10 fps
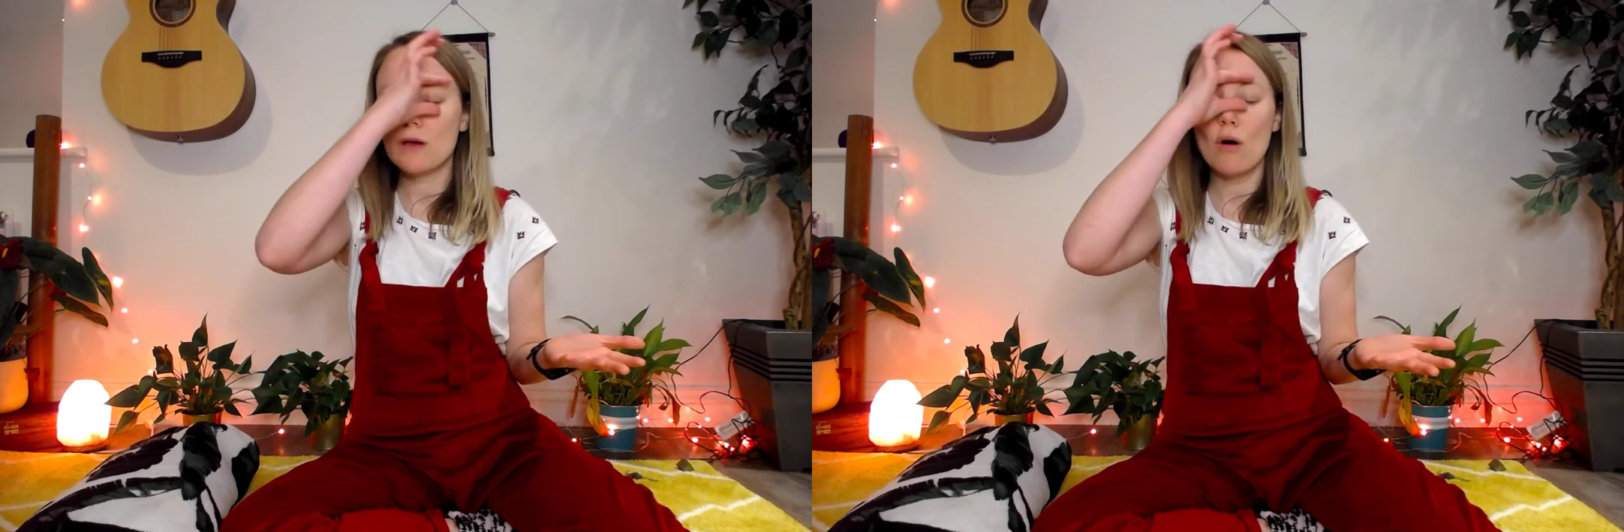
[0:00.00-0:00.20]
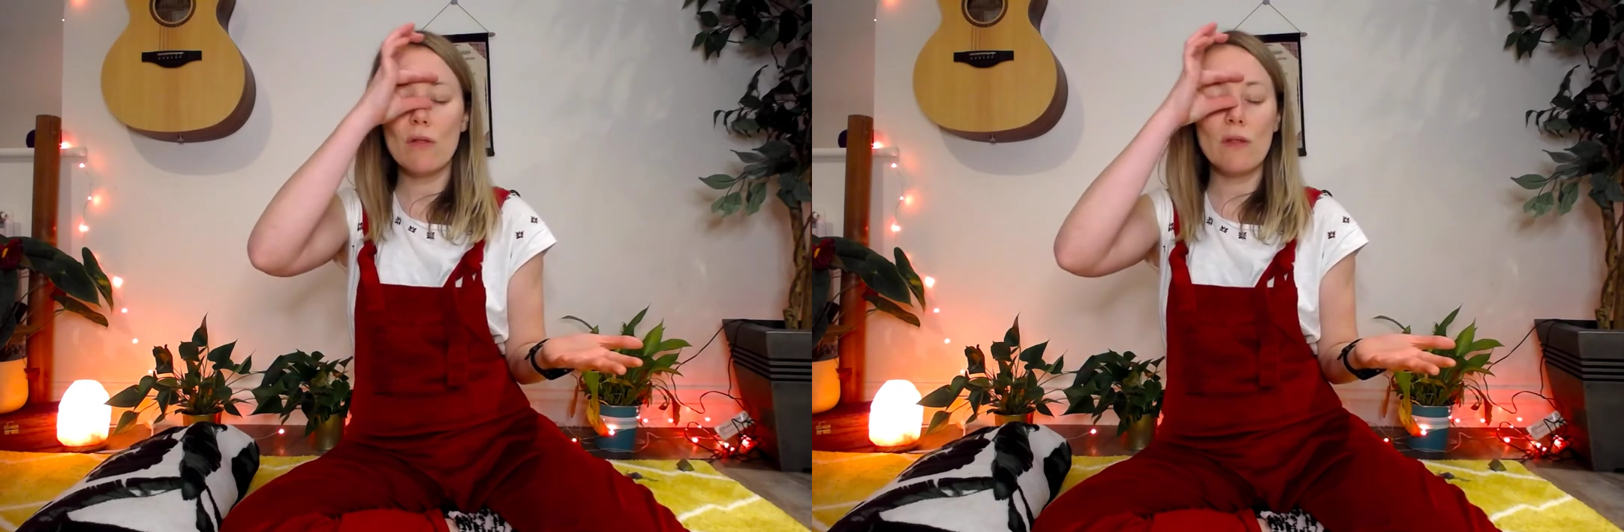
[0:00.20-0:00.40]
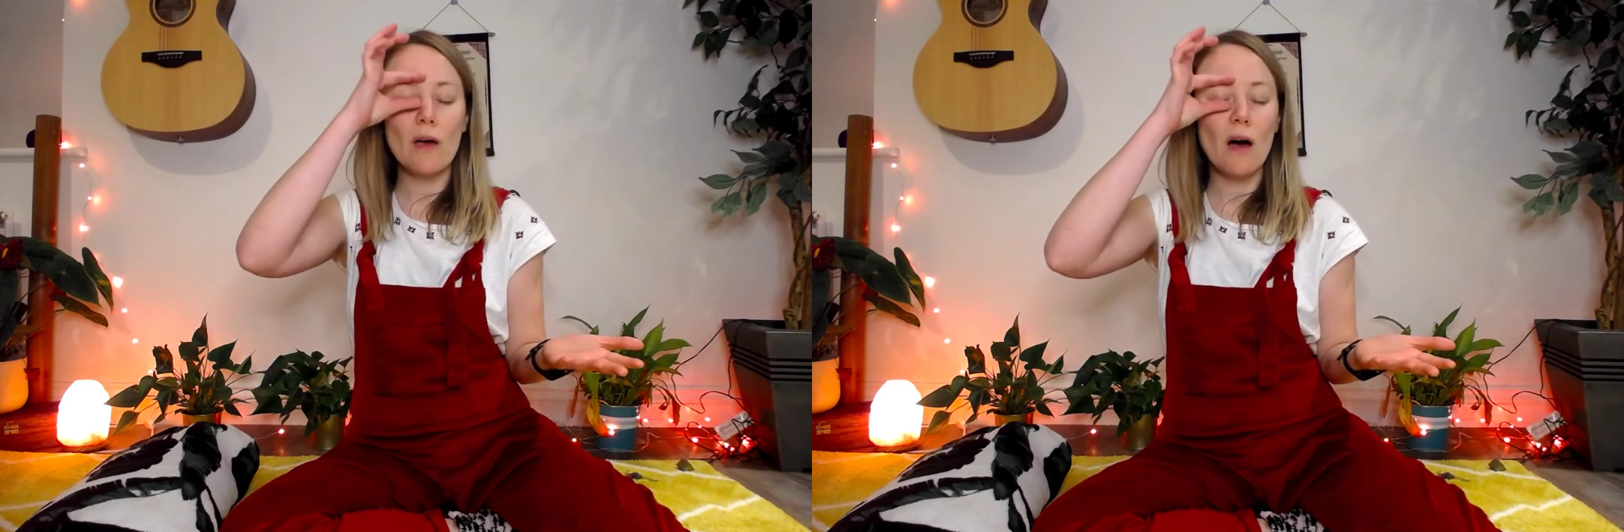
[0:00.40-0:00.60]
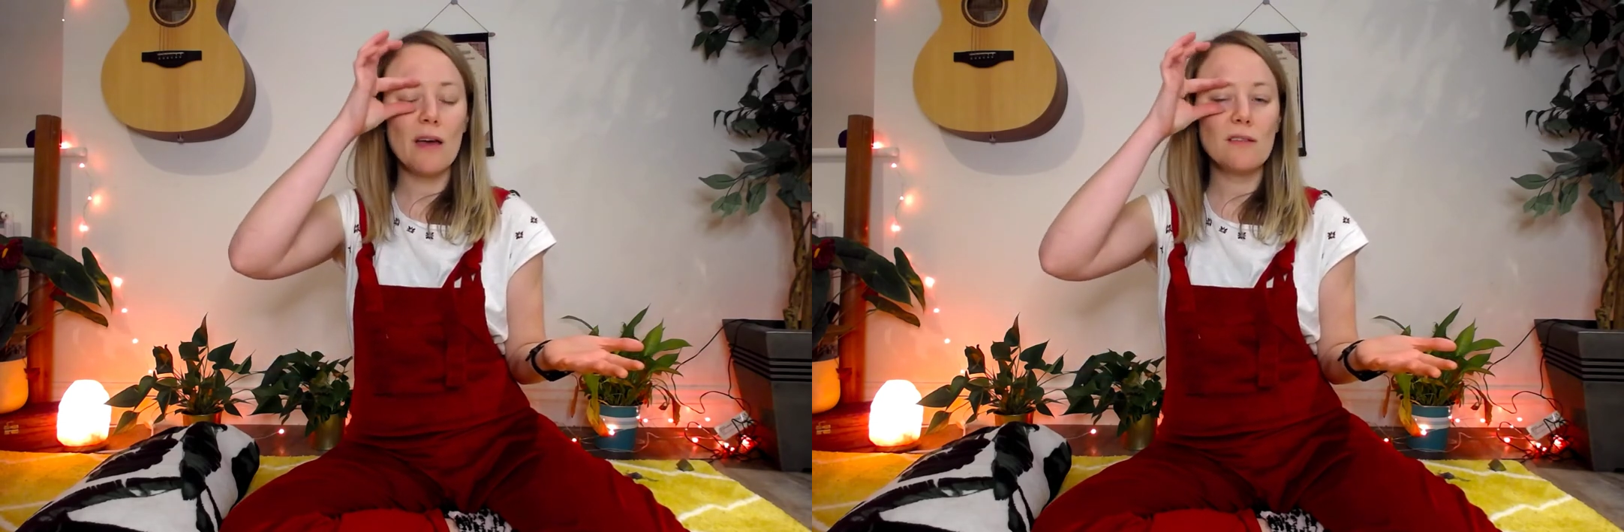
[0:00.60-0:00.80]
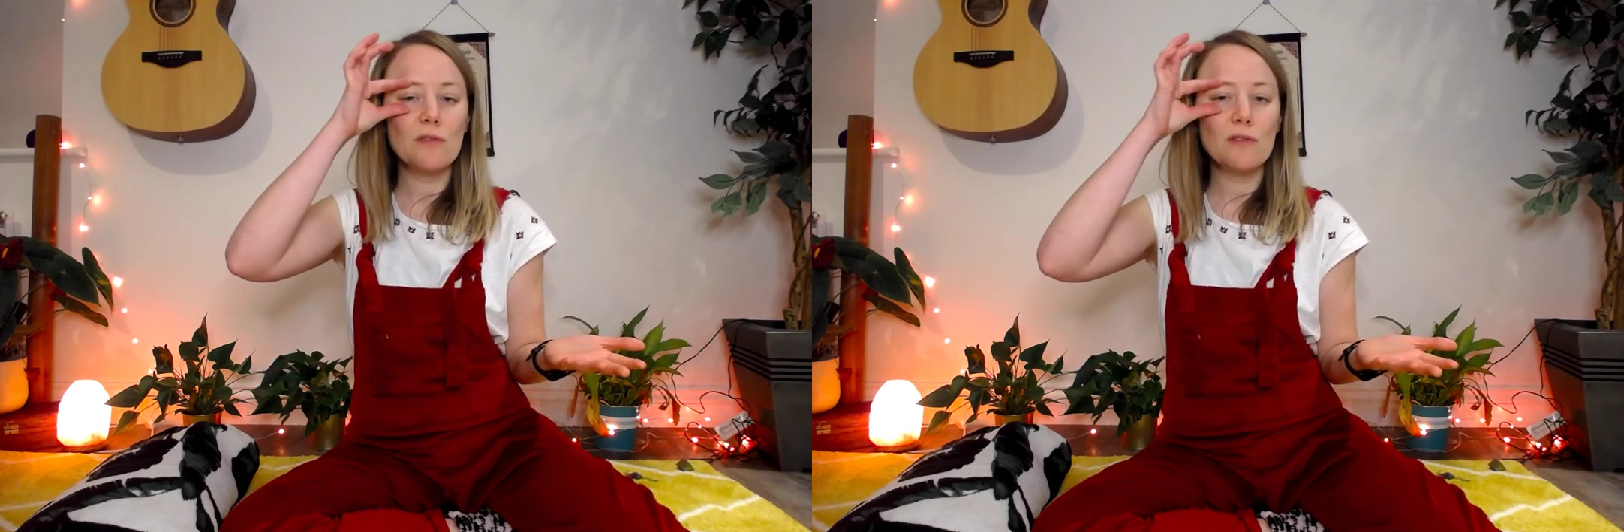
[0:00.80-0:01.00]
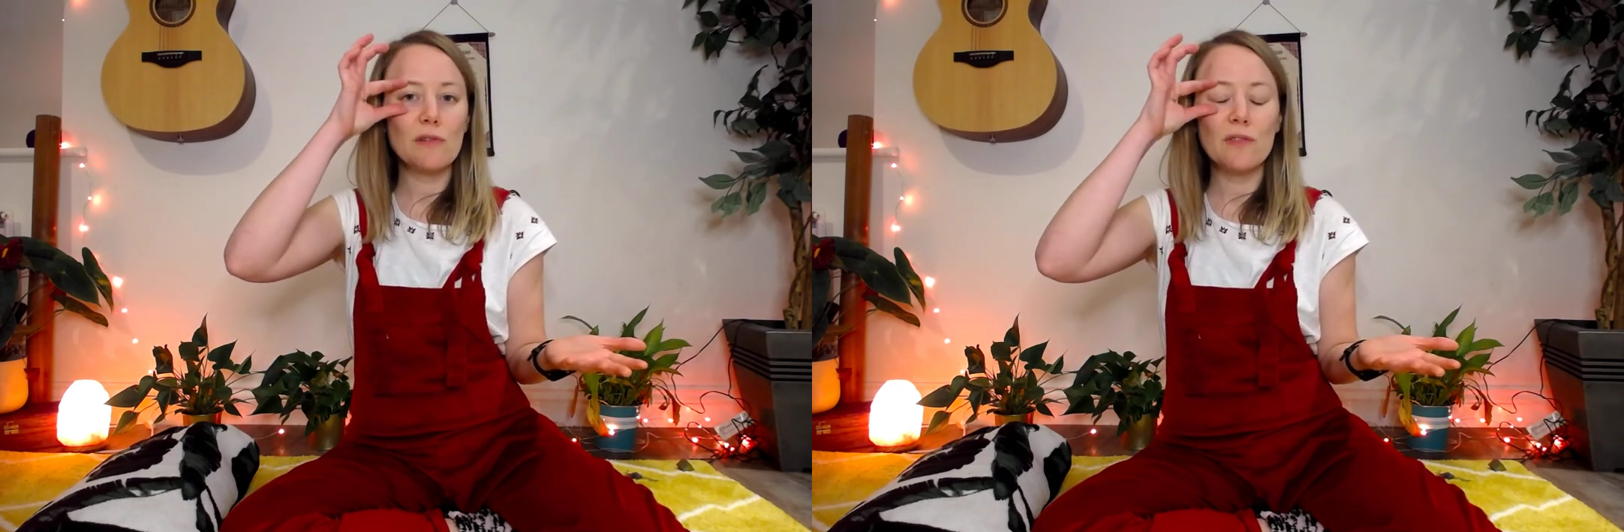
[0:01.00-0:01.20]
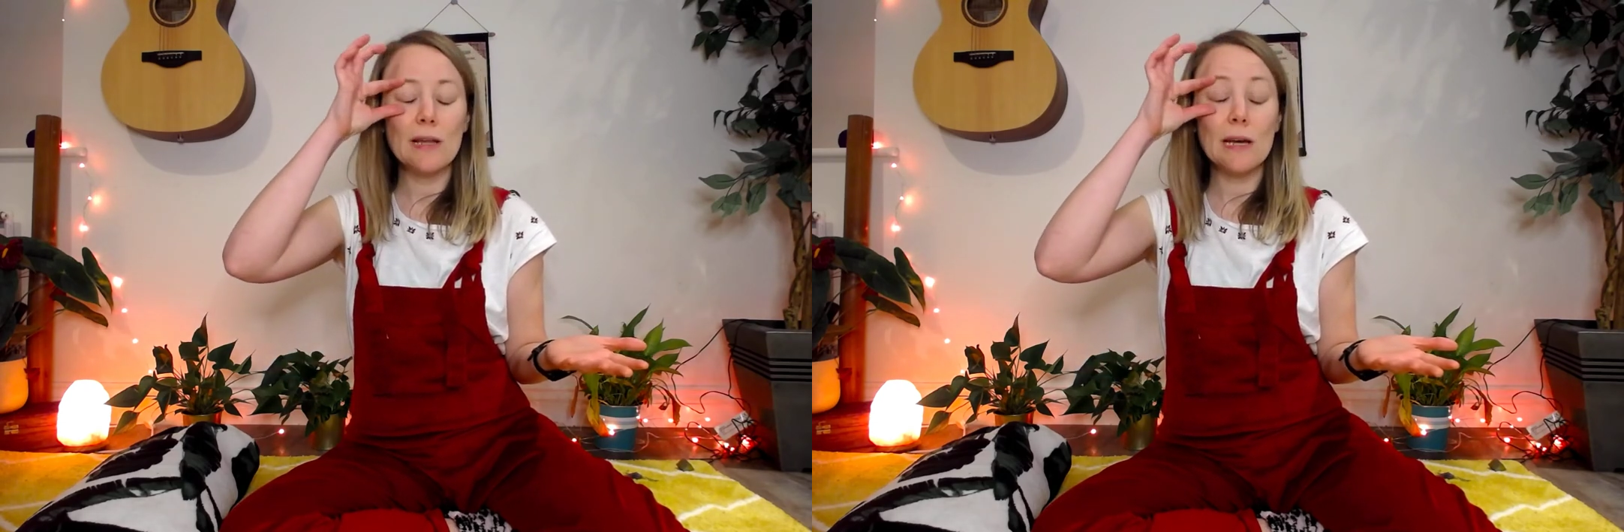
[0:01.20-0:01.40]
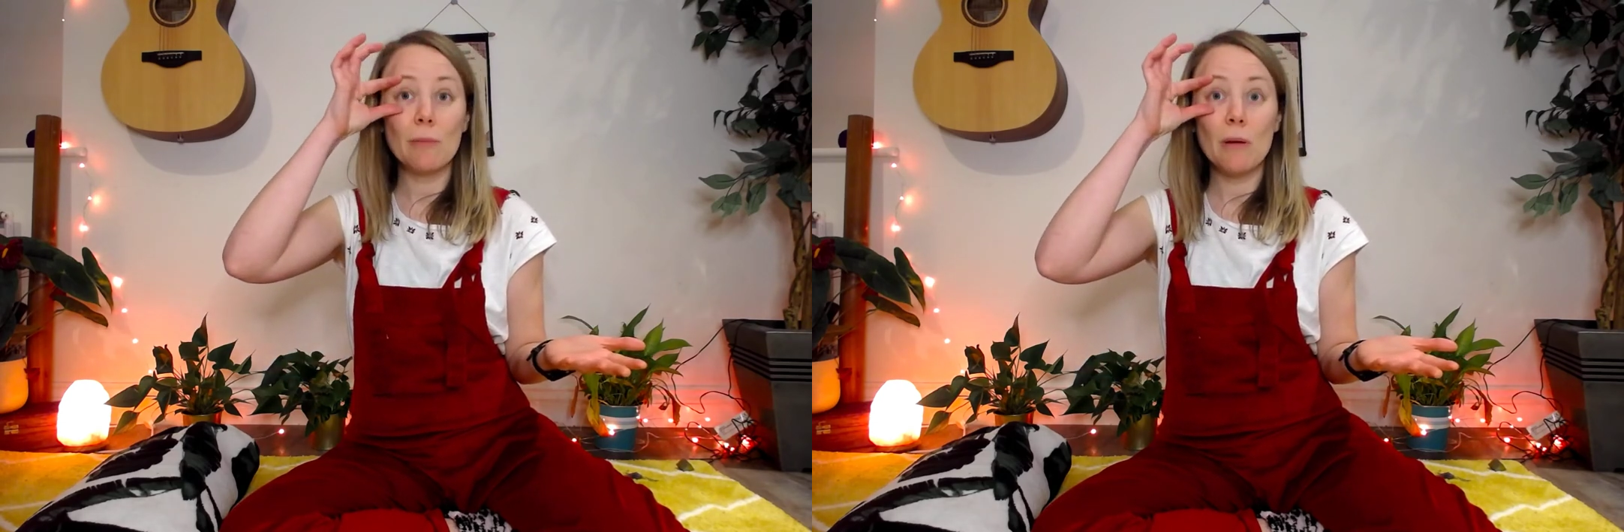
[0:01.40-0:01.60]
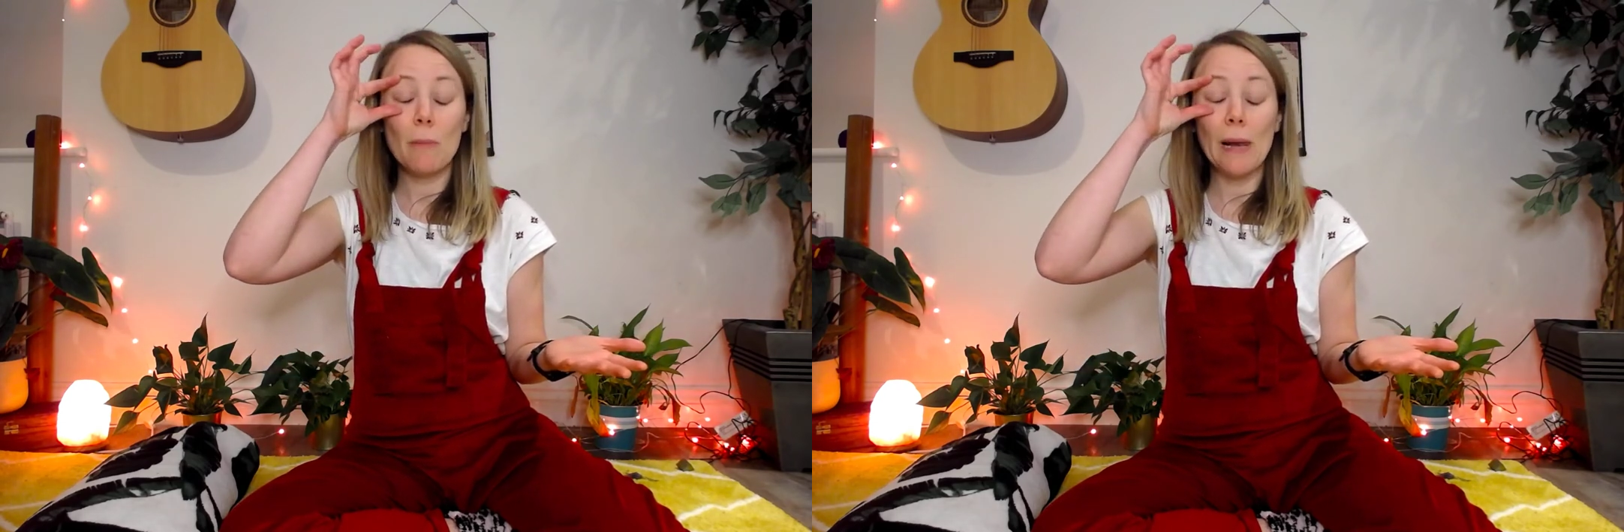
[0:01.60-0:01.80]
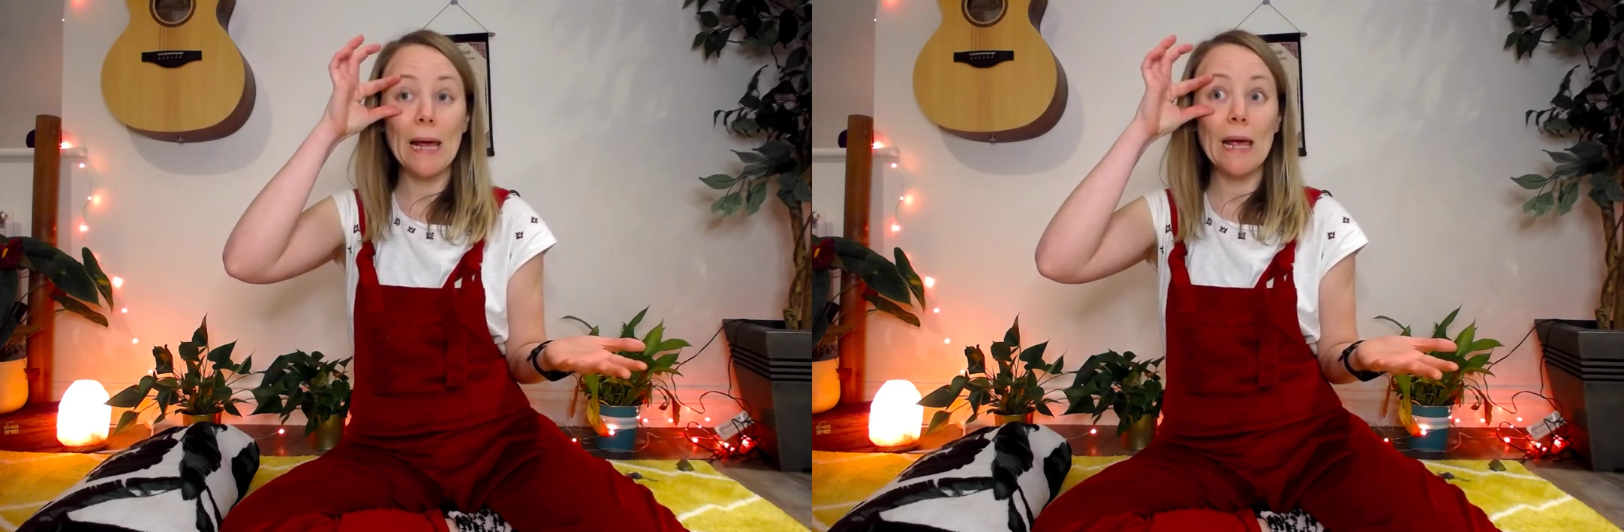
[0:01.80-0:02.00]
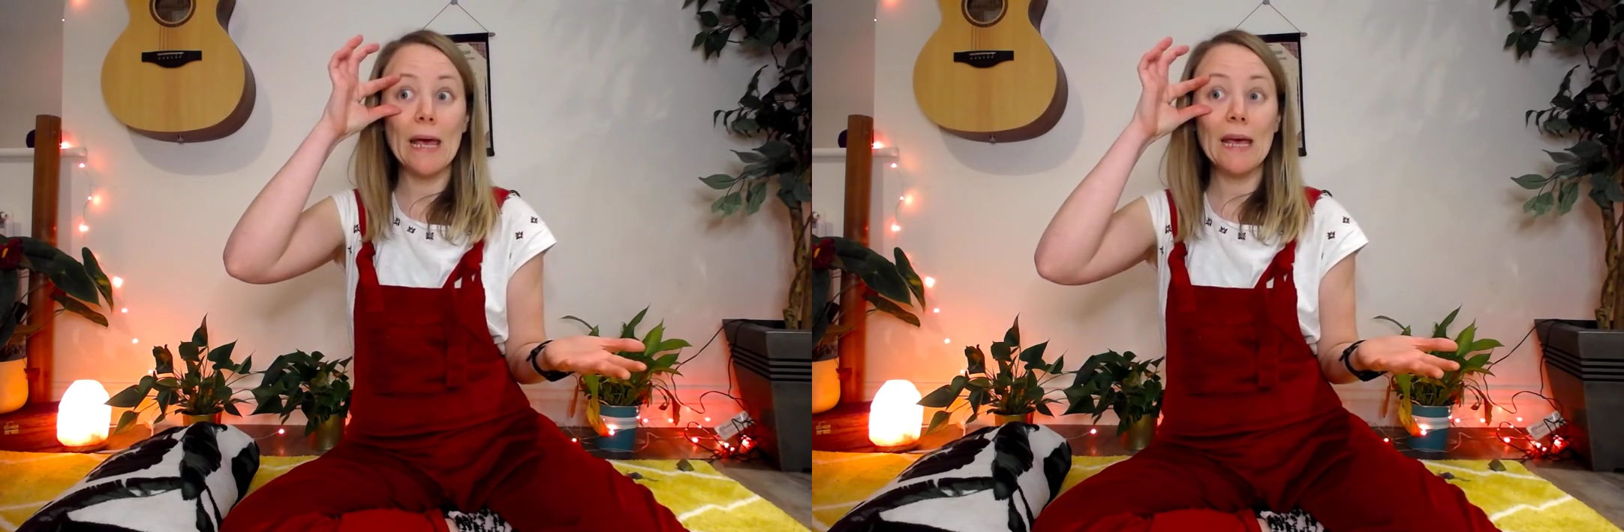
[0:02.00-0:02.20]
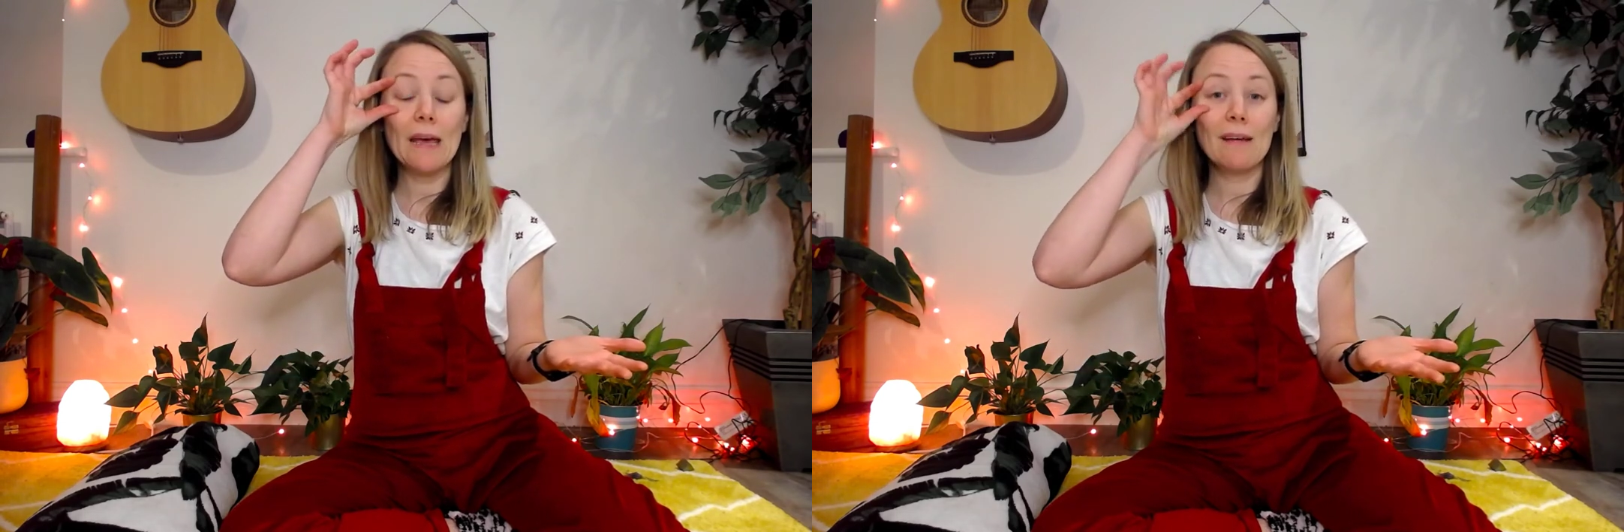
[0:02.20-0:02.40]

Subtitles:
on the eyes if you're feeling a bit blinky.